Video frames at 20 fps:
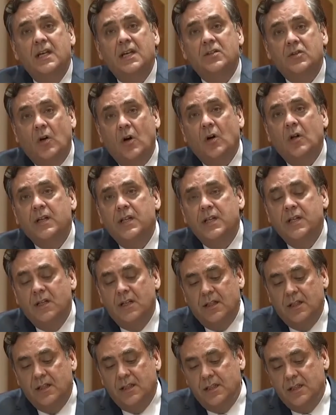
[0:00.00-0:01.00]
It's all
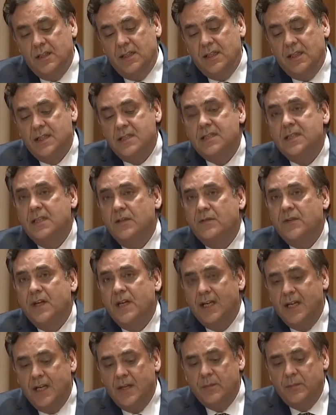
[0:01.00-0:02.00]
here in the
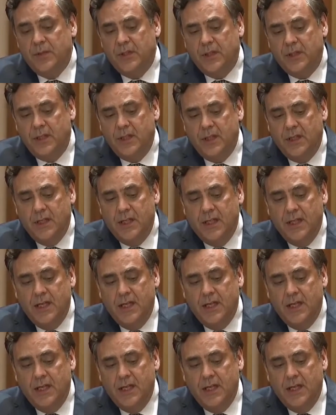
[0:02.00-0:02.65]
Antifa handbook,